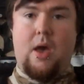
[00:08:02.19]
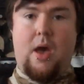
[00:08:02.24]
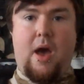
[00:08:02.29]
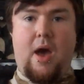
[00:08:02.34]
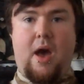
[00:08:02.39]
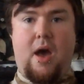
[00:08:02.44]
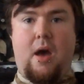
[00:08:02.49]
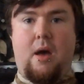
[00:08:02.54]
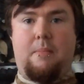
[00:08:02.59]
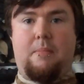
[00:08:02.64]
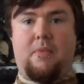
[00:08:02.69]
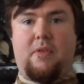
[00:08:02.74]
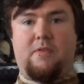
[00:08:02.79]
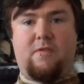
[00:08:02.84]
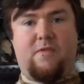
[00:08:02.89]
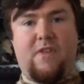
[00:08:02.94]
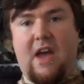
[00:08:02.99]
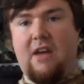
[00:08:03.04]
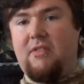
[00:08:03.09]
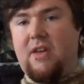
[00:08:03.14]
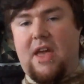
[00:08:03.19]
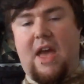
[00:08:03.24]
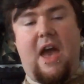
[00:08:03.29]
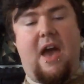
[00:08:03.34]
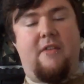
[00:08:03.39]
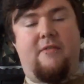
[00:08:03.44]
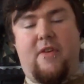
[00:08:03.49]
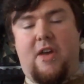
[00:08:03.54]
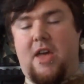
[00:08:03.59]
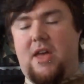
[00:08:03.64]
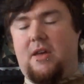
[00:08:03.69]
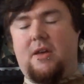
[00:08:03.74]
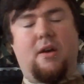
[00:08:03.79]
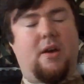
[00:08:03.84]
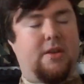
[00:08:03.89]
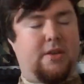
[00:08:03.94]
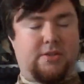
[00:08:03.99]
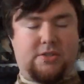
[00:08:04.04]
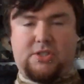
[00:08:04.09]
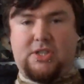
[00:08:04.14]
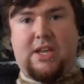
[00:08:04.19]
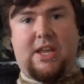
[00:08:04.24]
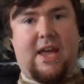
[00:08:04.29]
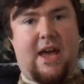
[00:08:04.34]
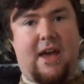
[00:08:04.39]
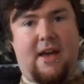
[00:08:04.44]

Very heavy. I used to